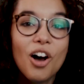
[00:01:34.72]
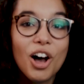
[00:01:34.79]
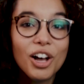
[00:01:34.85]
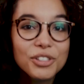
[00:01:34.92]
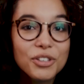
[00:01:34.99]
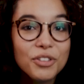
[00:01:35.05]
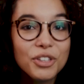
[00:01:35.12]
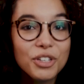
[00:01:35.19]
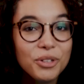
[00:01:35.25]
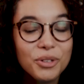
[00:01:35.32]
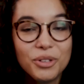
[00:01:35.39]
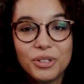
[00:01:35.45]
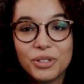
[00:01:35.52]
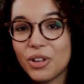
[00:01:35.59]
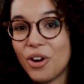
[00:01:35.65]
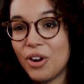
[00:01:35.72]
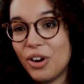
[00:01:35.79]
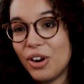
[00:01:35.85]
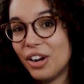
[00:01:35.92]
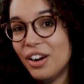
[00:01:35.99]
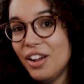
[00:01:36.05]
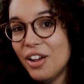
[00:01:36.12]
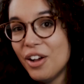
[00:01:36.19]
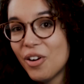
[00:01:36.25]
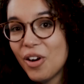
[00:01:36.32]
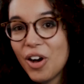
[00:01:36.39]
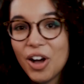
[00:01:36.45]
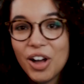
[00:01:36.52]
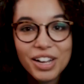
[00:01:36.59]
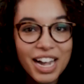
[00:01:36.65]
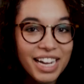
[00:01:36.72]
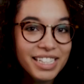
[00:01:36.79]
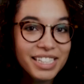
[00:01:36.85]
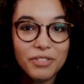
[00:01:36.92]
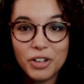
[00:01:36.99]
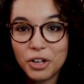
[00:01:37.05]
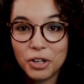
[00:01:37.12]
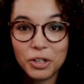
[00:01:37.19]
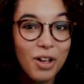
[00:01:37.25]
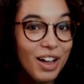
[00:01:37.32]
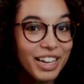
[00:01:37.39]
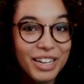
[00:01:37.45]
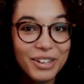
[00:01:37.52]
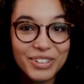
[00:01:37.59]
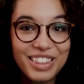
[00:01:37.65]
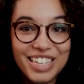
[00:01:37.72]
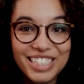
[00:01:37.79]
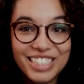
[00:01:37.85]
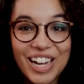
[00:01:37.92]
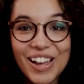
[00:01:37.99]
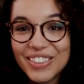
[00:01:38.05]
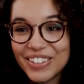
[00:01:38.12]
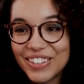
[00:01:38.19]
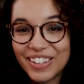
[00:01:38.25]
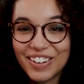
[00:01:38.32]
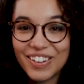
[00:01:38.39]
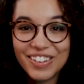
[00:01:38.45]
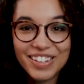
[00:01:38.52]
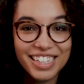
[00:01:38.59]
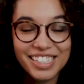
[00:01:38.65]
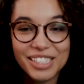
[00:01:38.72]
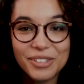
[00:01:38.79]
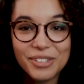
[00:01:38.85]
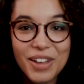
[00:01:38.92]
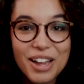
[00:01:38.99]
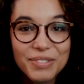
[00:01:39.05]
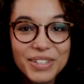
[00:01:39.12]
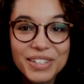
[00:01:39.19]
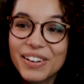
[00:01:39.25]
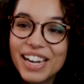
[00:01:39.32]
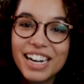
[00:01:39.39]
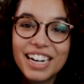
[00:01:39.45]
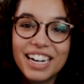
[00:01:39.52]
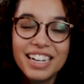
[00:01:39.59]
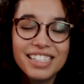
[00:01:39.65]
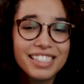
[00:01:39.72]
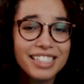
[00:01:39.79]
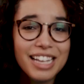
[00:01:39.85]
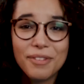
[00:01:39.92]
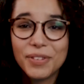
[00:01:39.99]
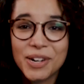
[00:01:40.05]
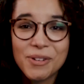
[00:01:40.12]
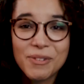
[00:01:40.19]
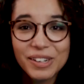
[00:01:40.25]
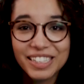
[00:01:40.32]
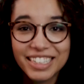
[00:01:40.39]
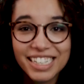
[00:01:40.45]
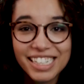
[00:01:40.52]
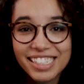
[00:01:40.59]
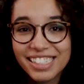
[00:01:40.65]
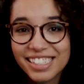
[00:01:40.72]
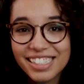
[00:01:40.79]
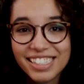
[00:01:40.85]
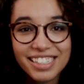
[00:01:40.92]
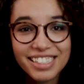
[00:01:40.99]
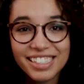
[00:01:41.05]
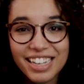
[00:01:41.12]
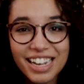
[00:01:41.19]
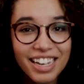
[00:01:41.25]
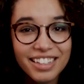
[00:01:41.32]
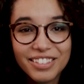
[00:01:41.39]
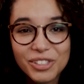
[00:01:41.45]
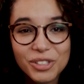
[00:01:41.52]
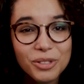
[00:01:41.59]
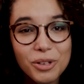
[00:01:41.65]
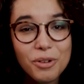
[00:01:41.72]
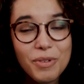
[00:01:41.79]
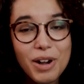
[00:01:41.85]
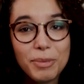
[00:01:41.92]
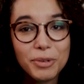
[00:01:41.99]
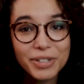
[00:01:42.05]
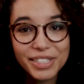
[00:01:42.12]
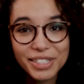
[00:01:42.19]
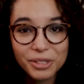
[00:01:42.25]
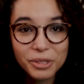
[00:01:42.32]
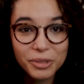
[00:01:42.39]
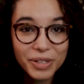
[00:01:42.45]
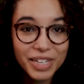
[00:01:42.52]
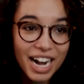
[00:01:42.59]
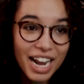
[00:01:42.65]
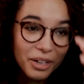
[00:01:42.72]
Also, the noodles are all kinds of interlocking with each other, all kinds of everywhere. It's not very organized. There's no rhyme or reason to it.